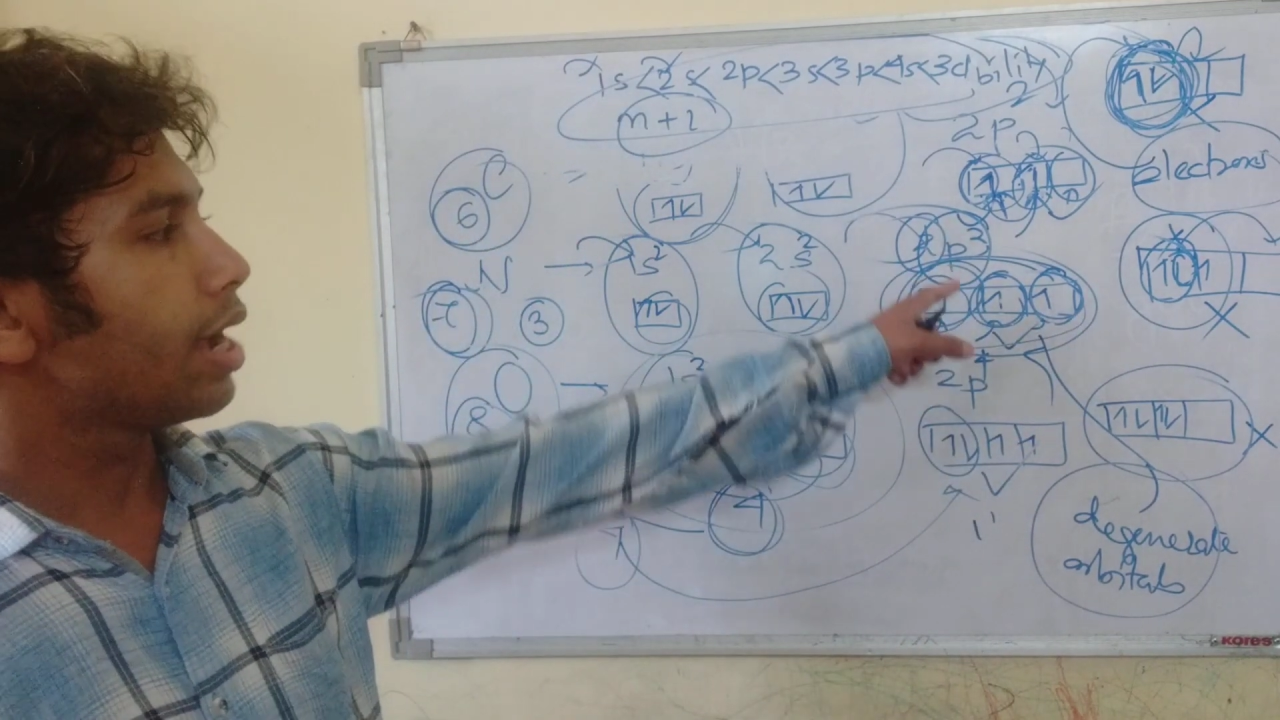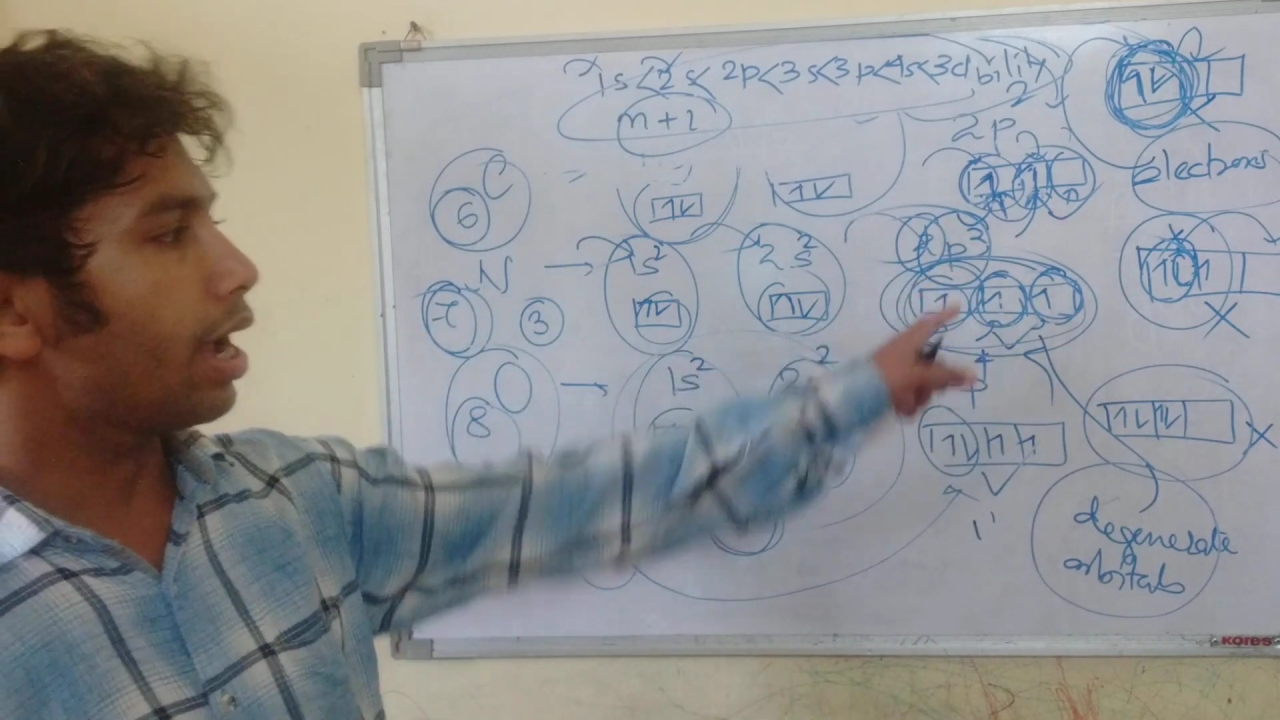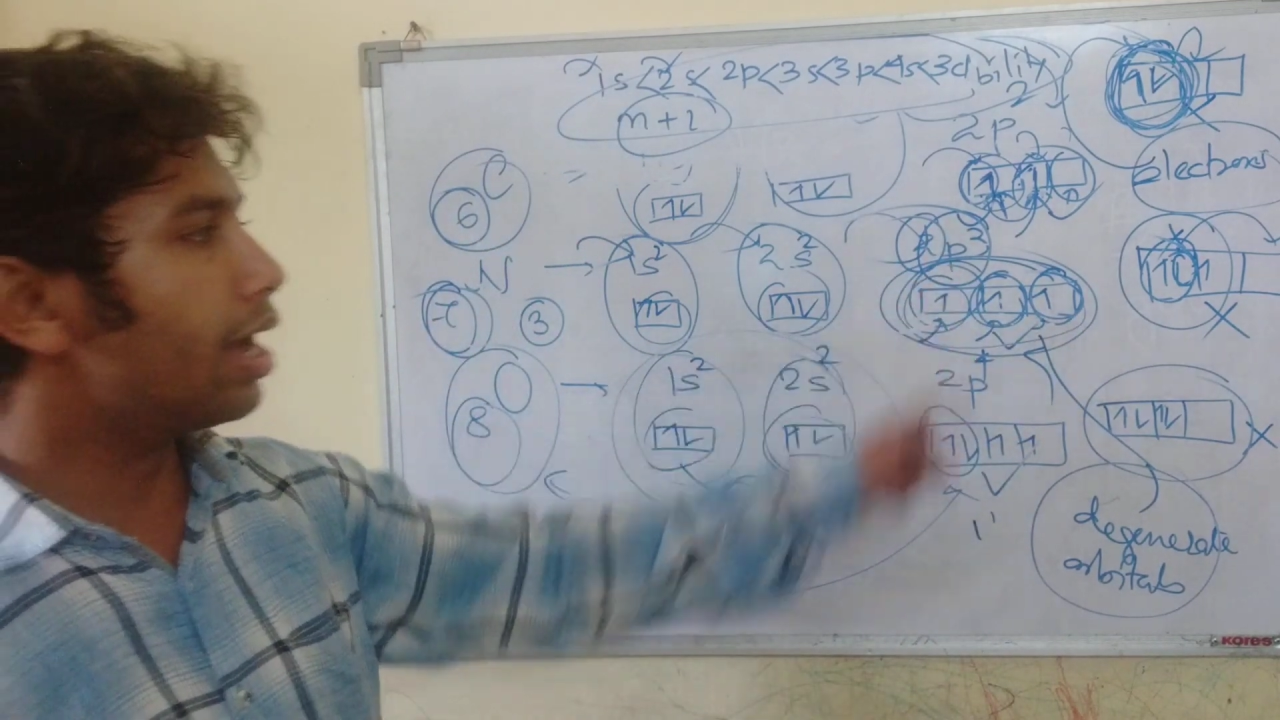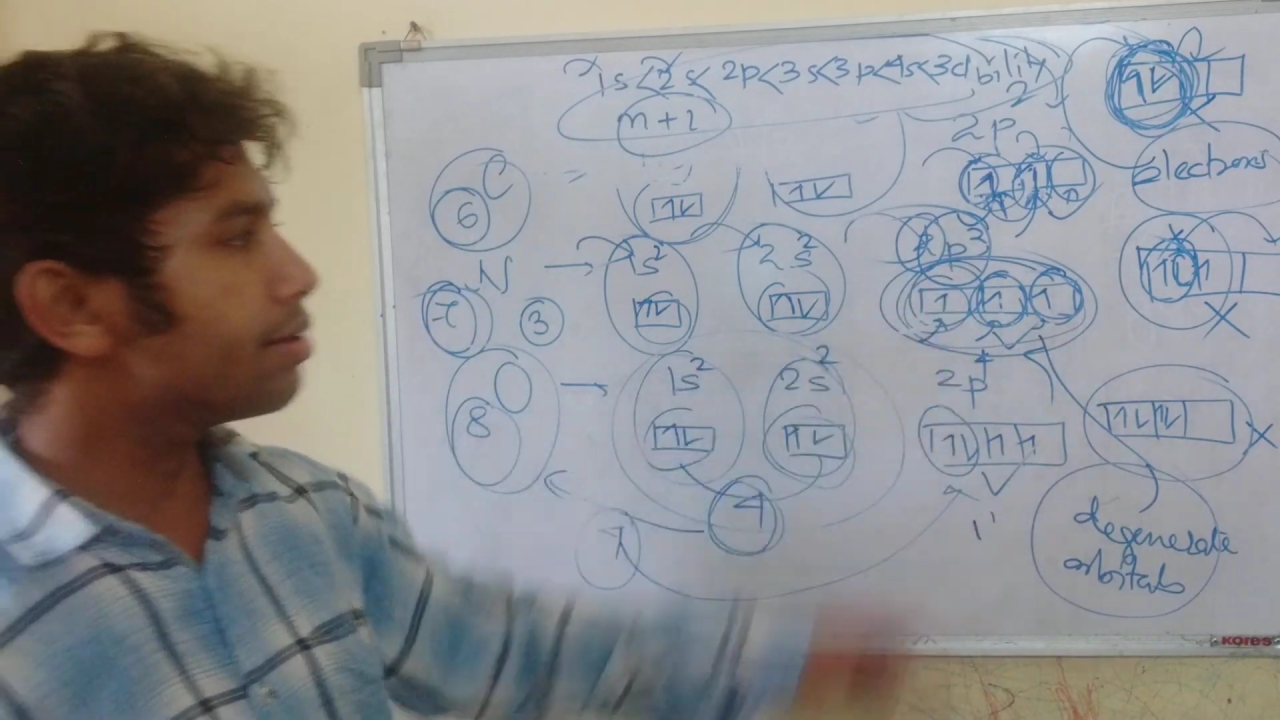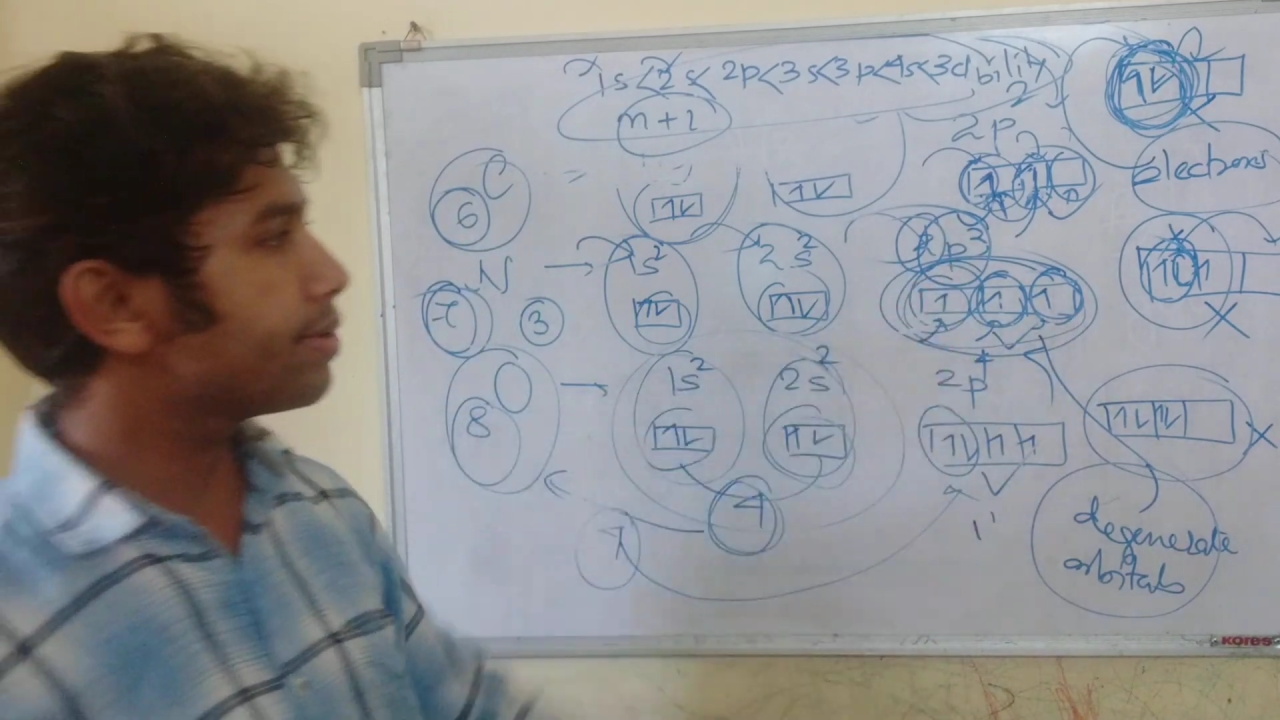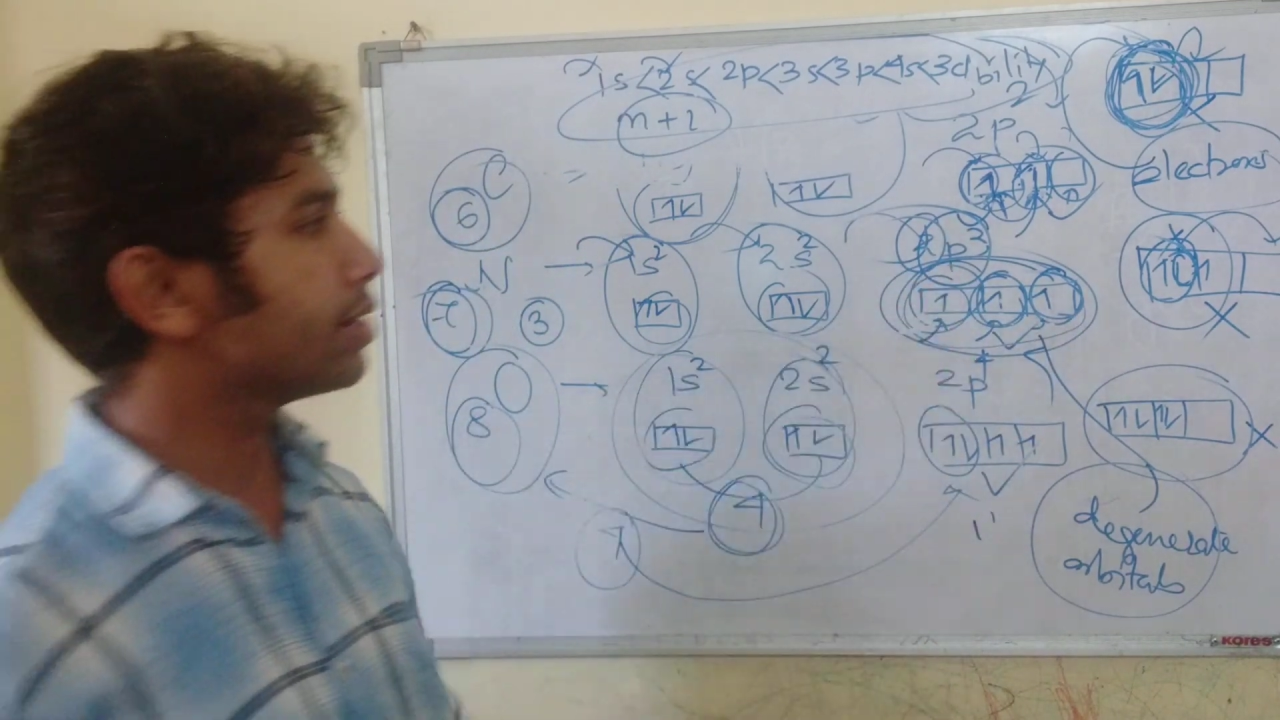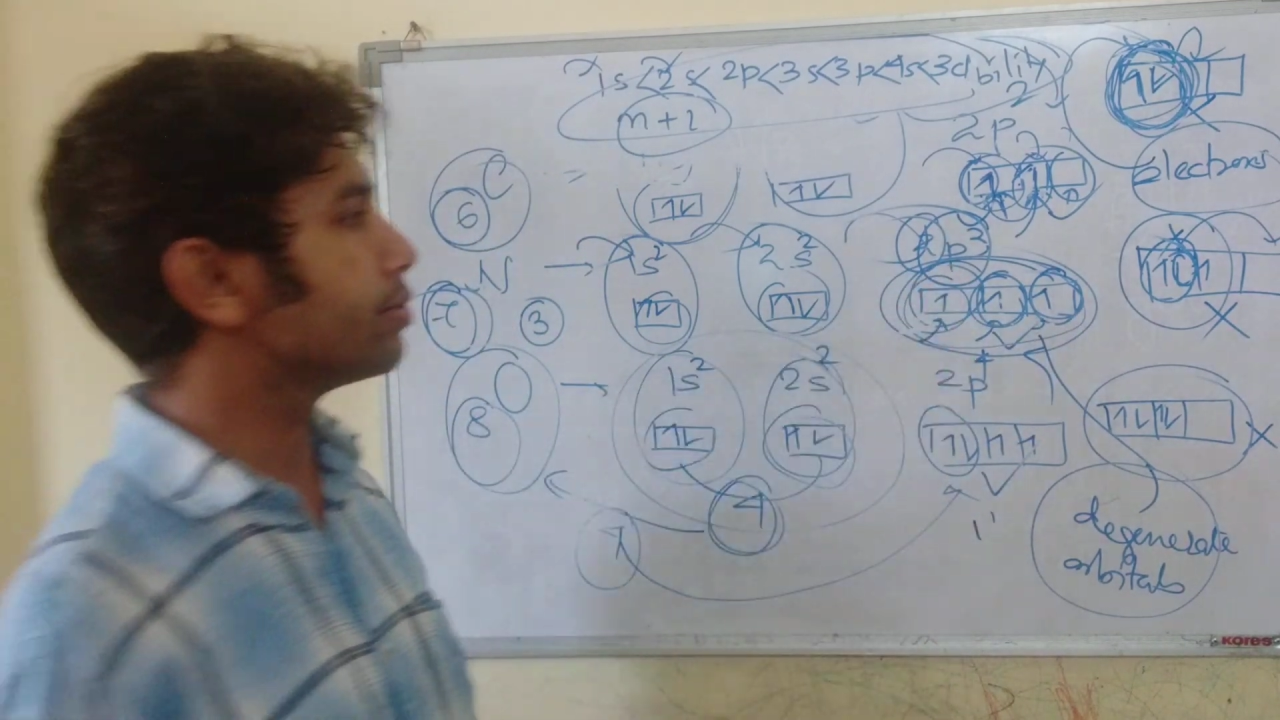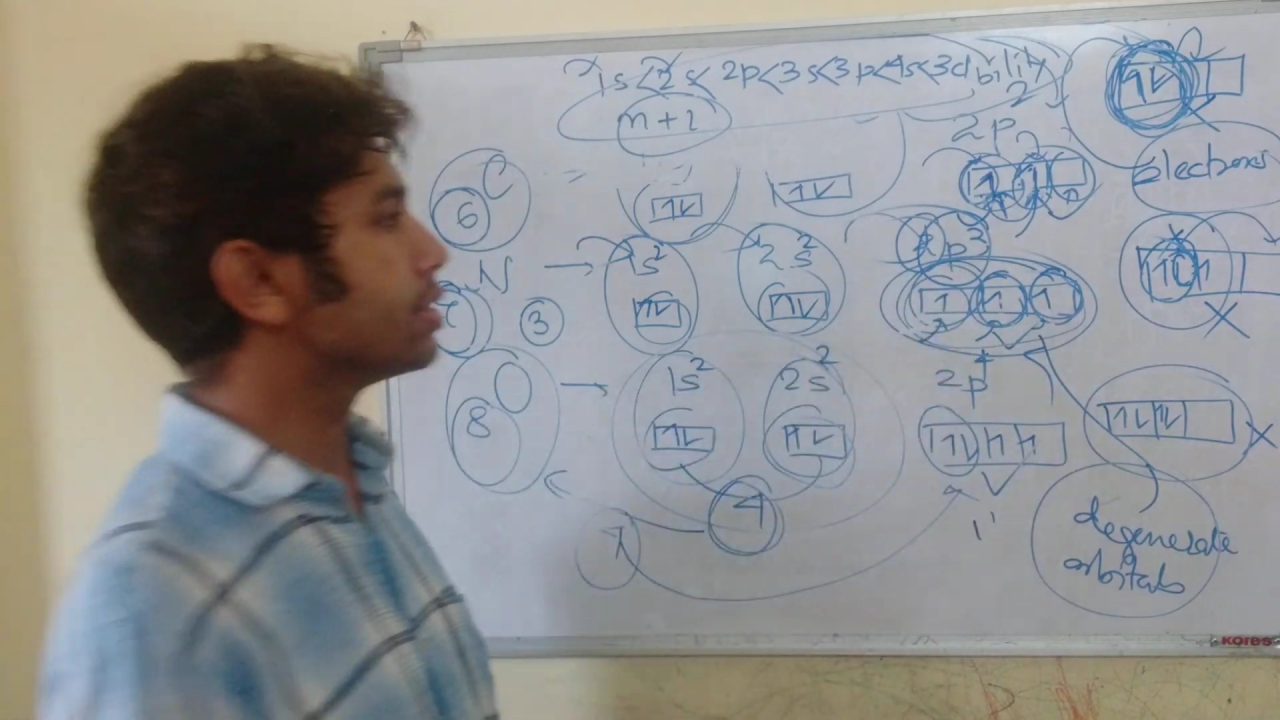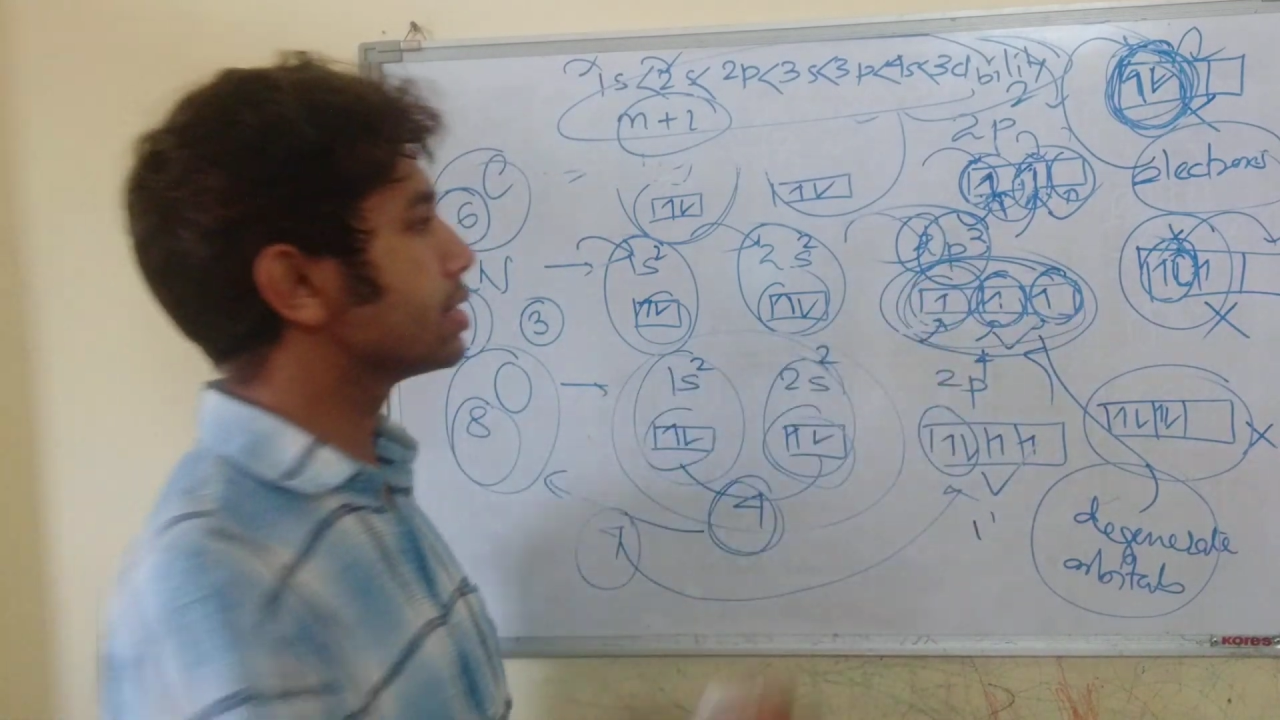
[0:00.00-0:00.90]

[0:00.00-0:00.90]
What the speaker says: L value